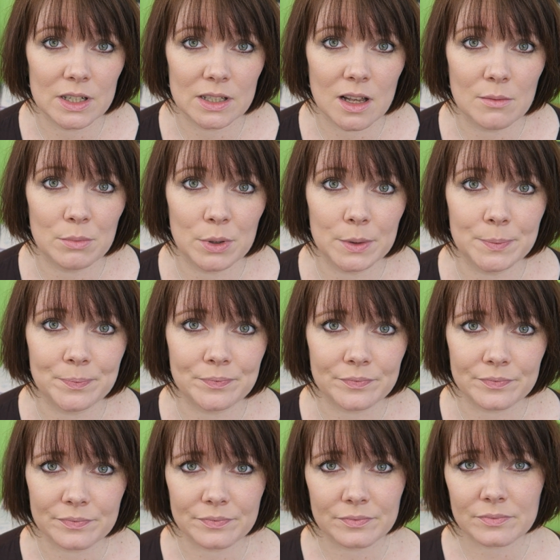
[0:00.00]
for example.
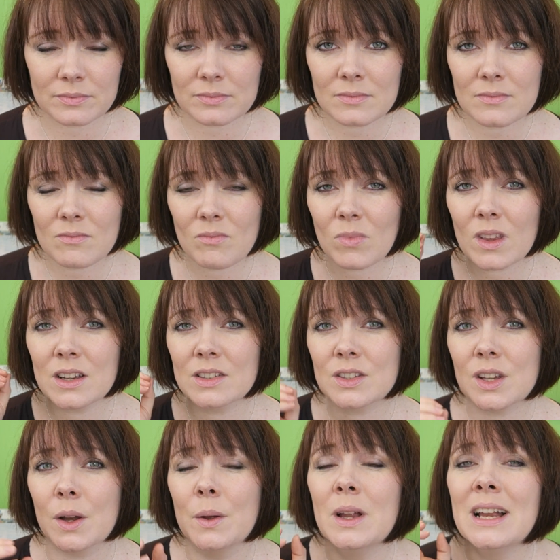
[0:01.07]

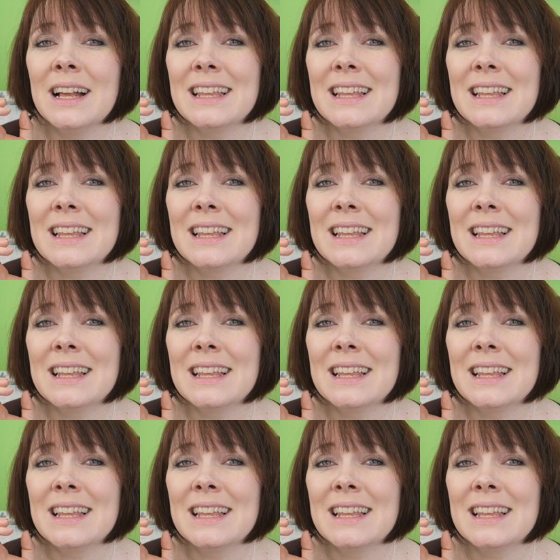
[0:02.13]
So